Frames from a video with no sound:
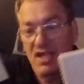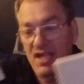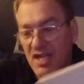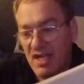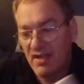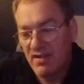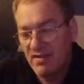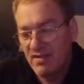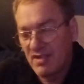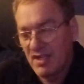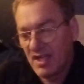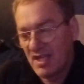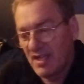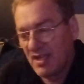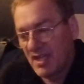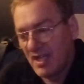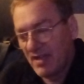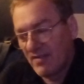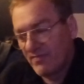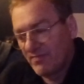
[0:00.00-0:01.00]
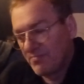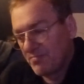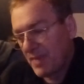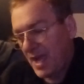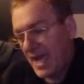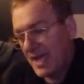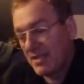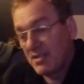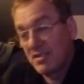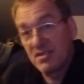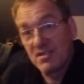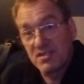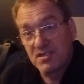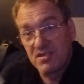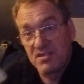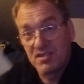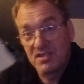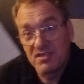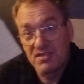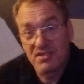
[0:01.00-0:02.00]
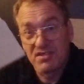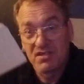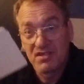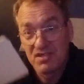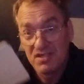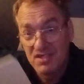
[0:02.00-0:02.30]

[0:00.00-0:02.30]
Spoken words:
and I have madness to this.